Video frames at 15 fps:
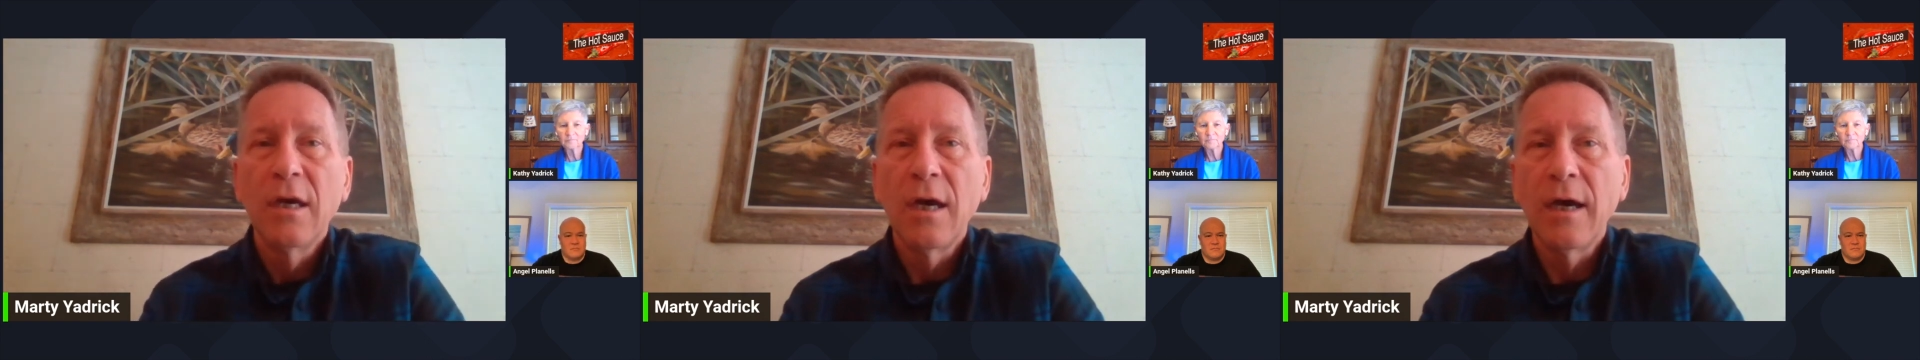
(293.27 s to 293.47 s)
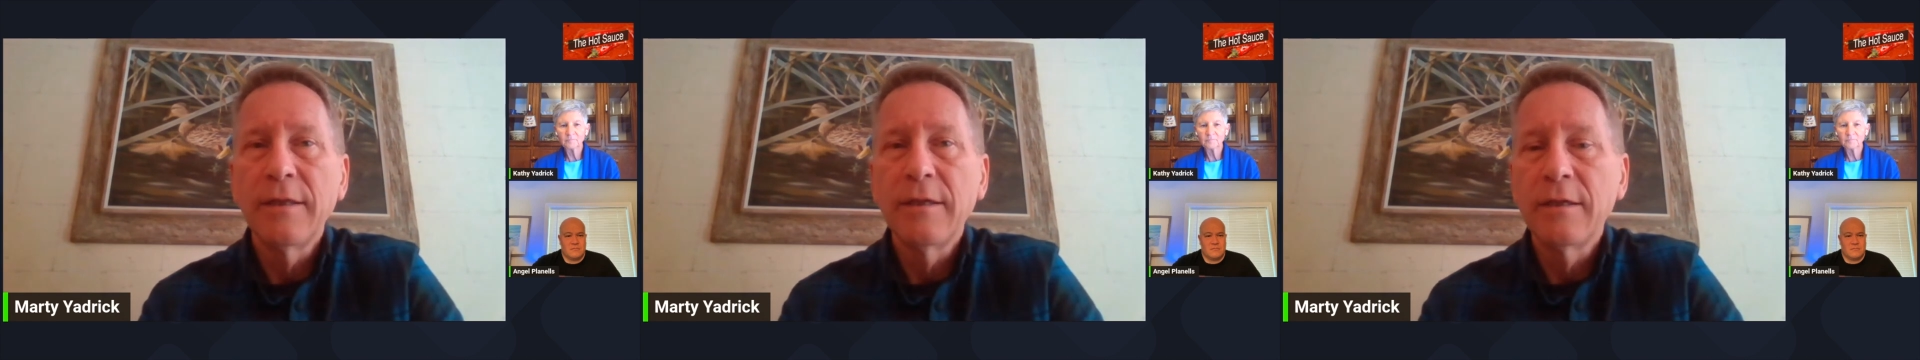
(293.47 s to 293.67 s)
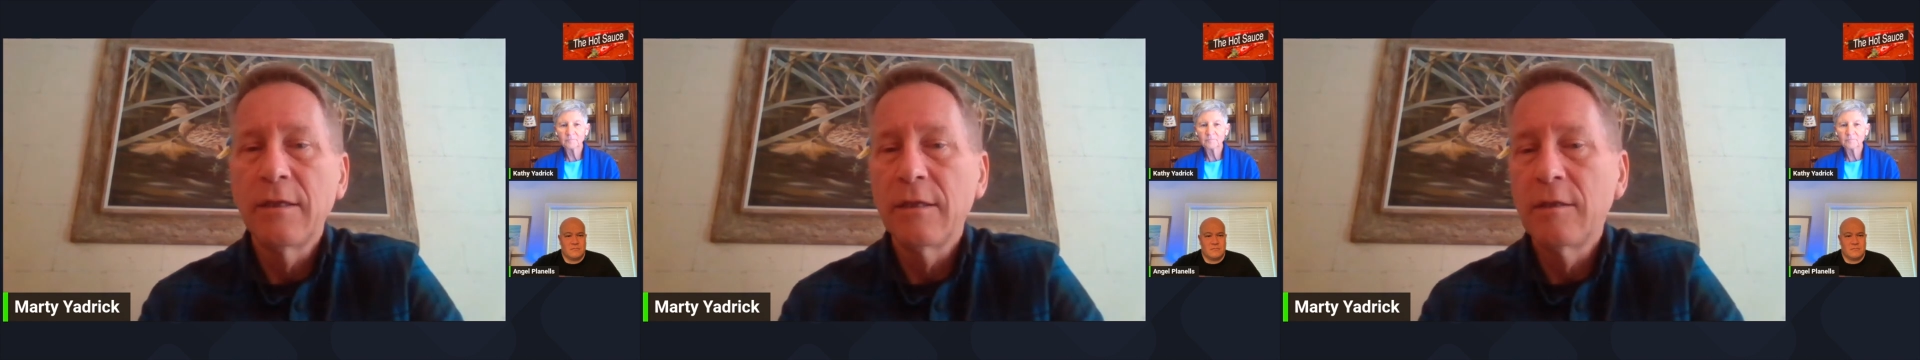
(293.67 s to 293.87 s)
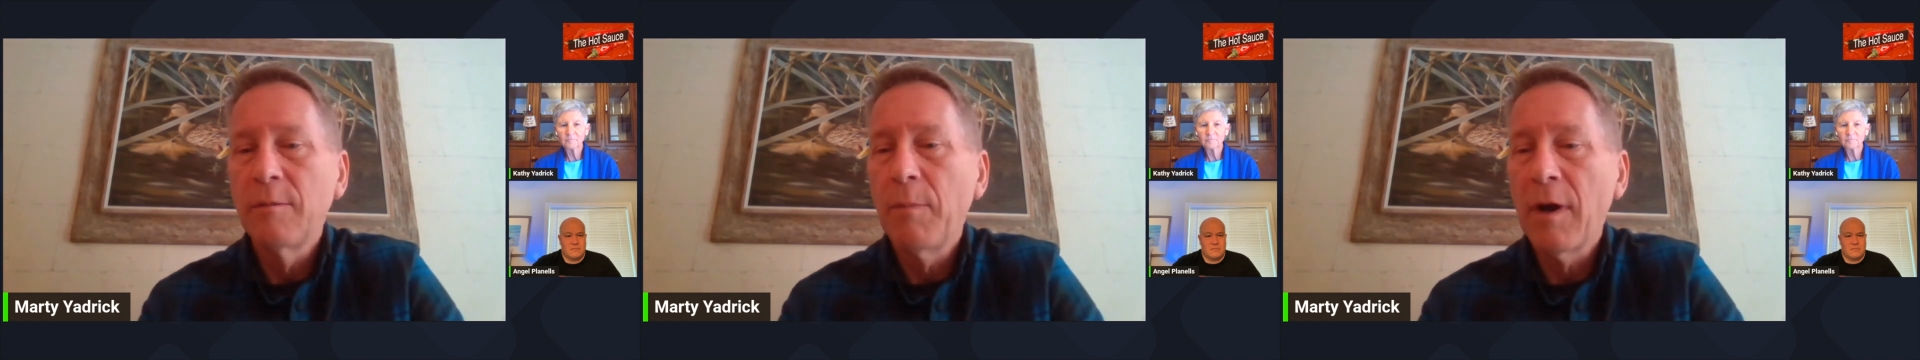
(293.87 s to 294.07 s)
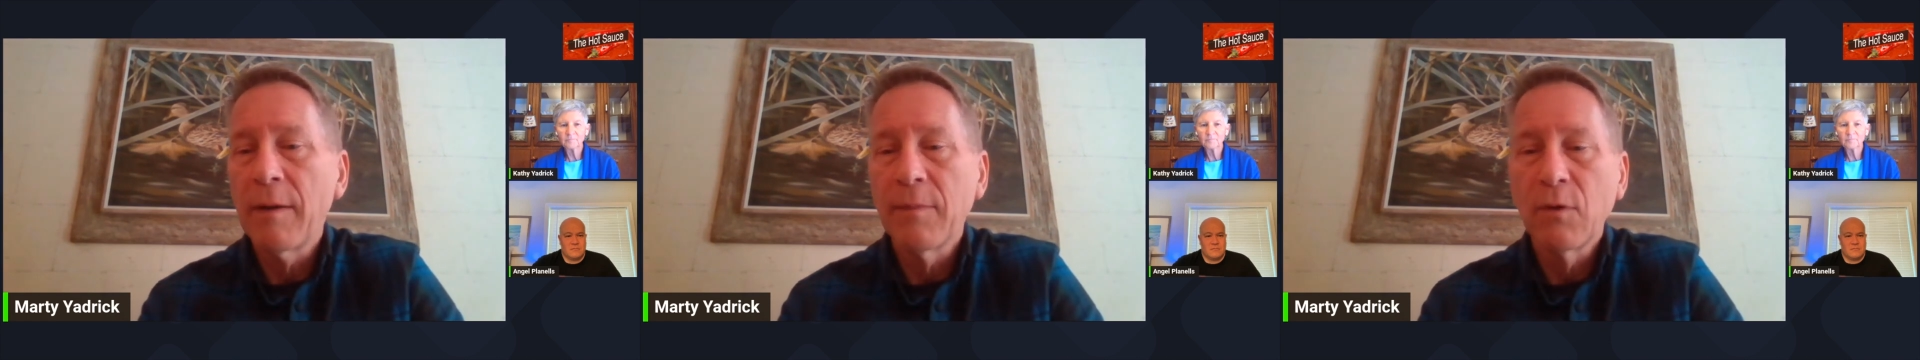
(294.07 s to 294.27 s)
that the
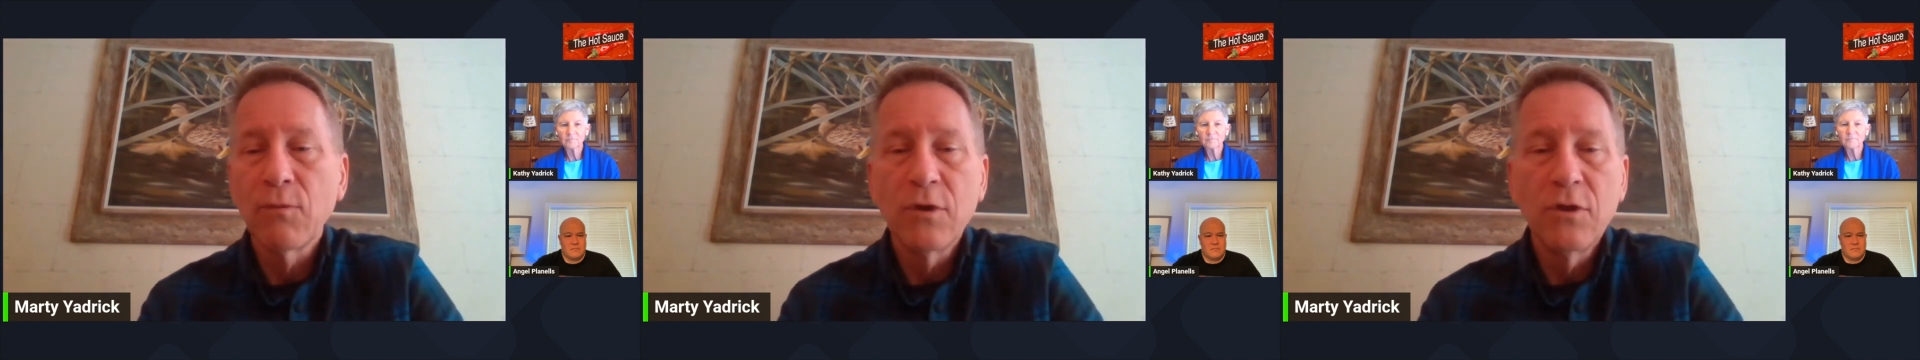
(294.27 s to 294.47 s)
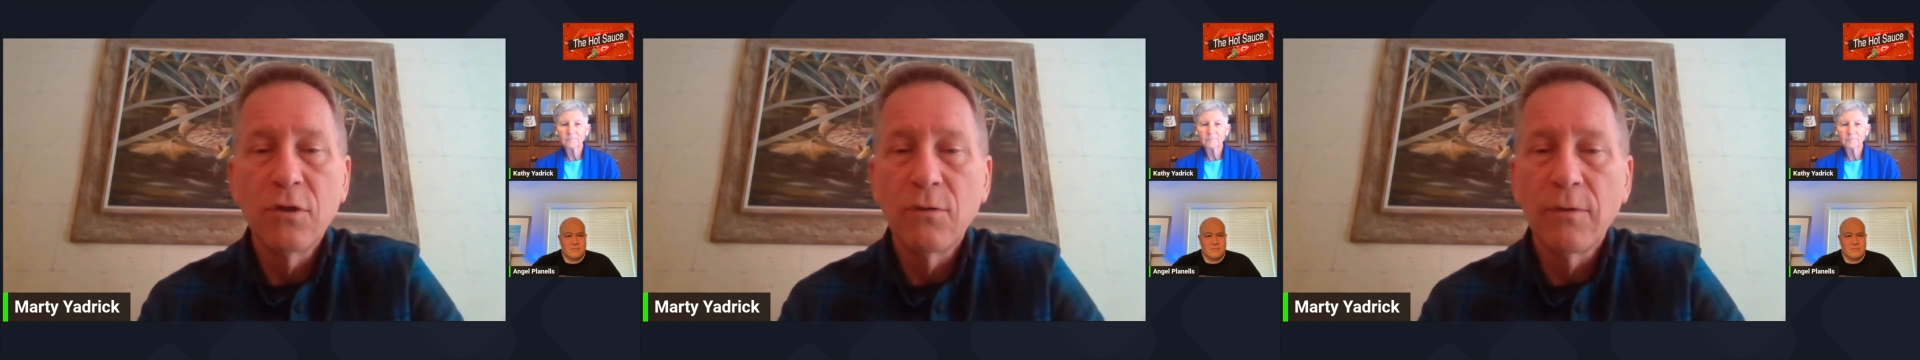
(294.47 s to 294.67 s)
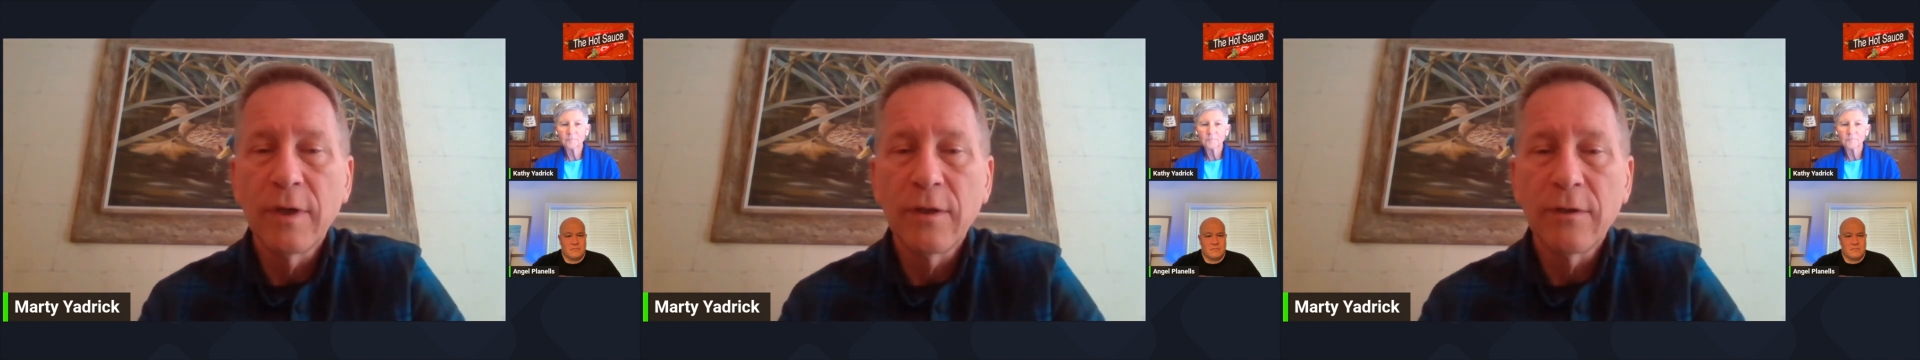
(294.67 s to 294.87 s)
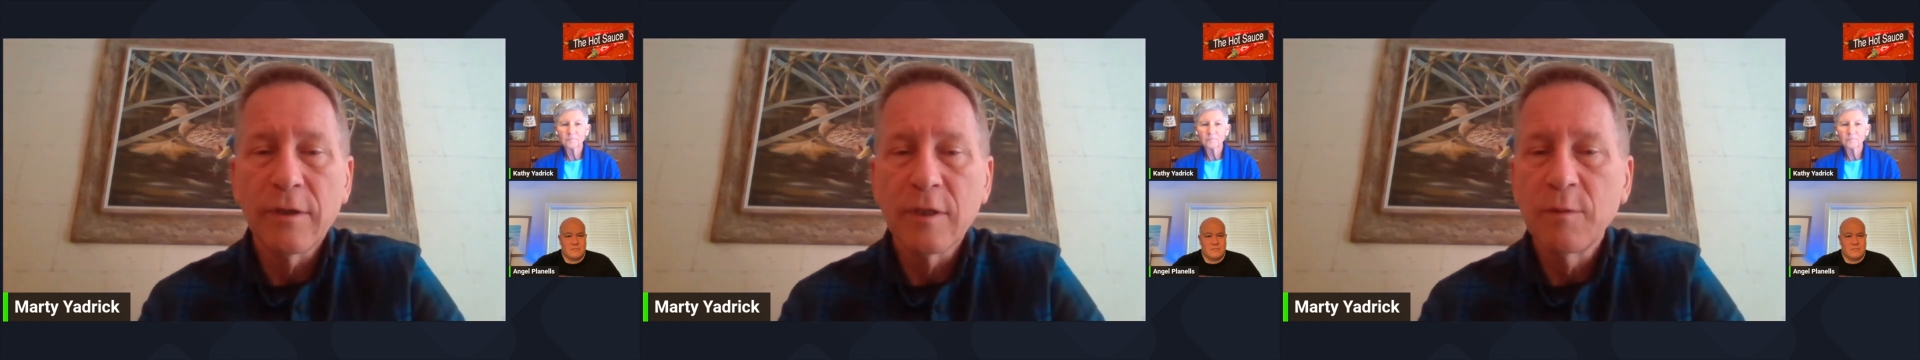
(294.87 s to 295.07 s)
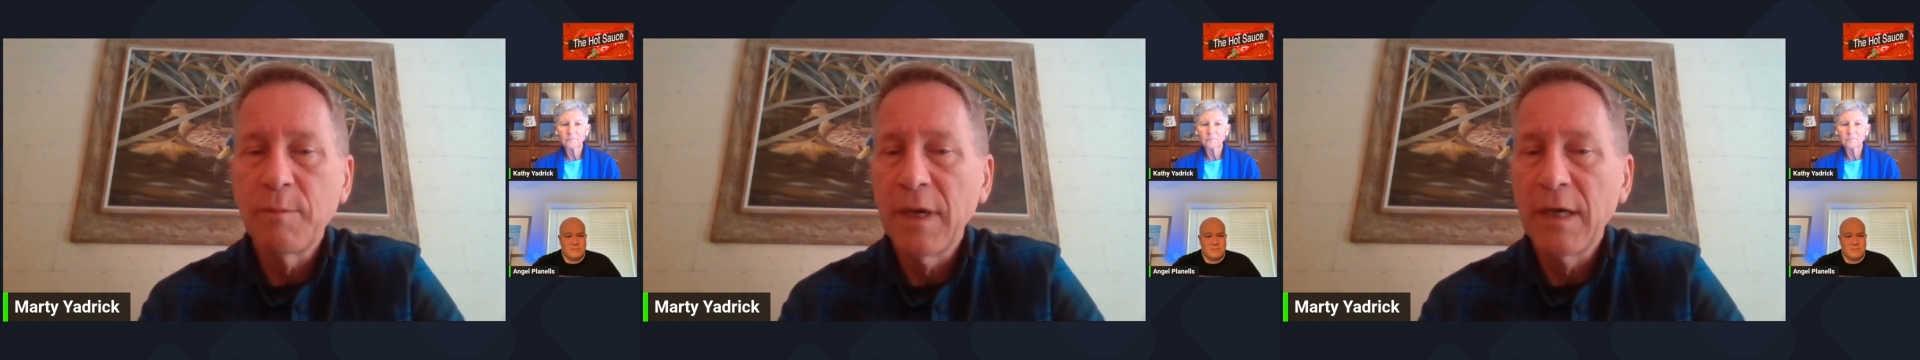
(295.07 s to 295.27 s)
department would do, whether it's